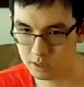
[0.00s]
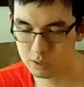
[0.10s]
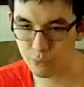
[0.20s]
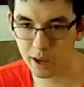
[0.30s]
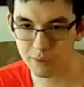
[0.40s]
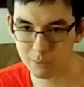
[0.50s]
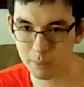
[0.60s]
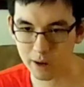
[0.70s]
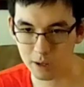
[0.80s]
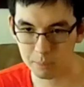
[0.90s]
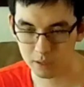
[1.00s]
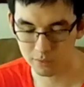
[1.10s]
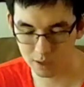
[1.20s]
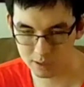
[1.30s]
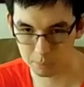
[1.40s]
This is why I even back up
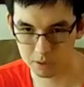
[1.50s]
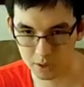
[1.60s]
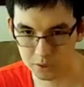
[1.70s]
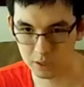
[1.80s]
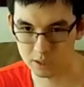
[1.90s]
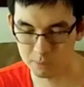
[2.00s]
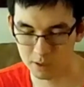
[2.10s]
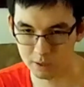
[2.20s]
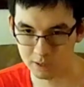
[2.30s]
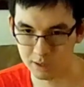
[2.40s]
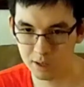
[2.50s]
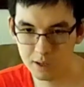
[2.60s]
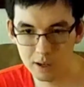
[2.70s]
even things like materialism and all that.